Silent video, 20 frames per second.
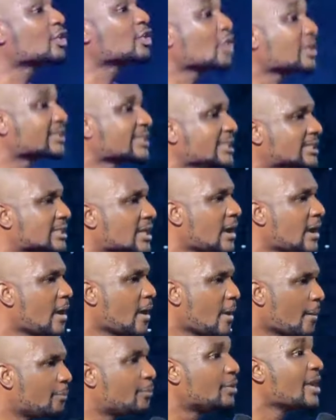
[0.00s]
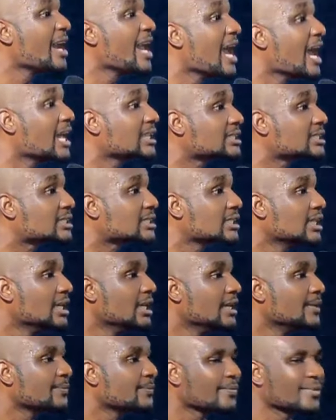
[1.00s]
What was it? Prayers.
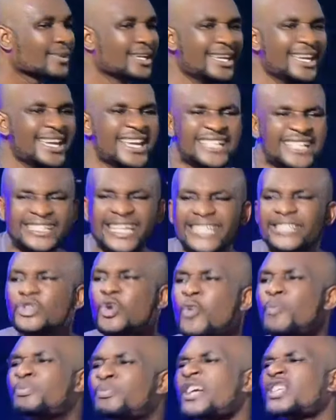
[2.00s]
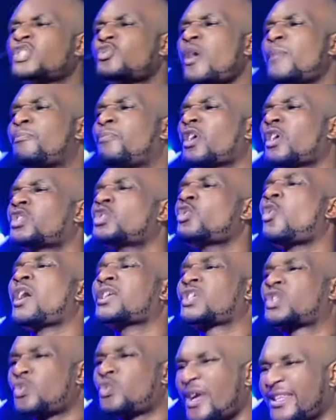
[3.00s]
He said, you pray to a point you
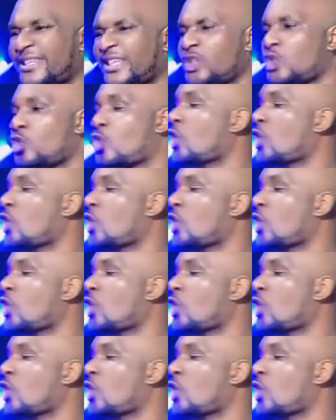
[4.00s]
are sweating,